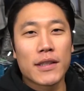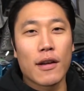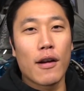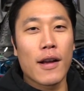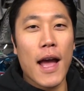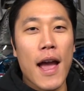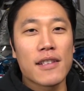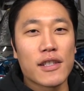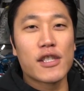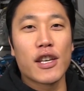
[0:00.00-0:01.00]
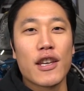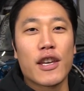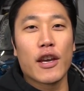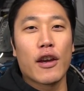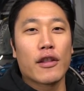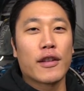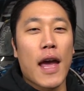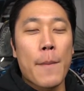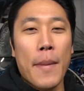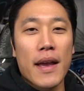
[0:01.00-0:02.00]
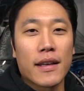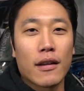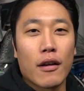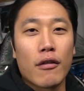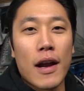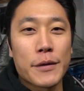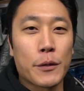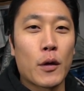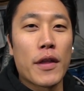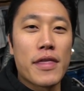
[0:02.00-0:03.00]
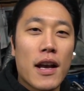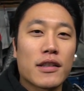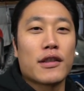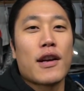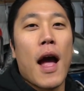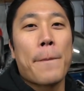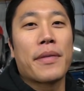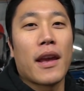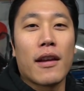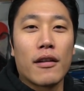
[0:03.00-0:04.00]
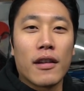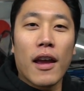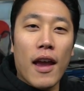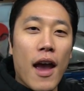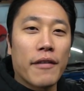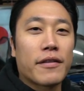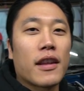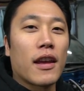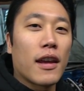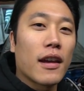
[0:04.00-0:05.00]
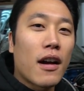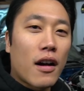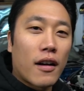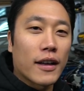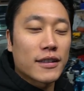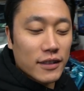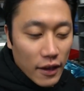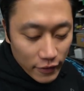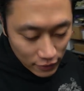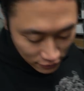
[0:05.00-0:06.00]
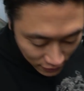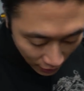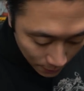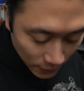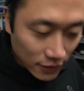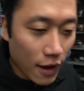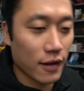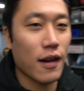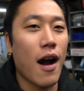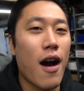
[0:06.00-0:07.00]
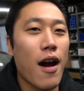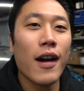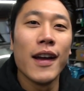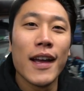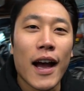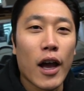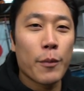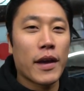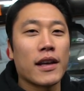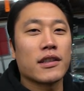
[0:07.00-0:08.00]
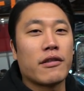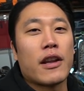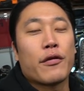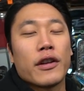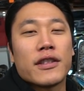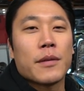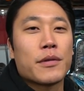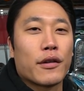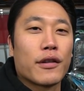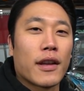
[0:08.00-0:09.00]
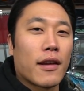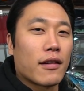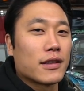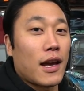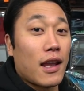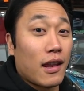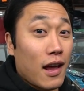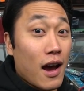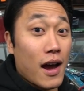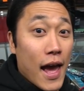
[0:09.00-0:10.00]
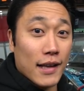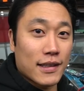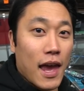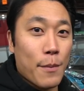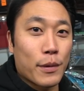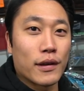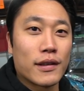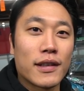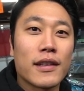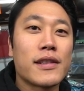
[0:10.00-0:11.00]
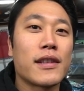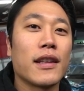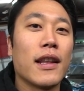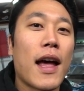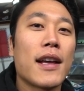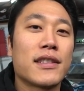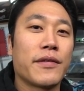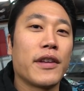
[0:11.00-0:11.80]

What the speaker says: What's going on, guys? It's Shin here. Today I'm back in the garage for another update on the FD RX7 Time Attack car. I hope you guys are ready for this episode today because a lot has happened since the last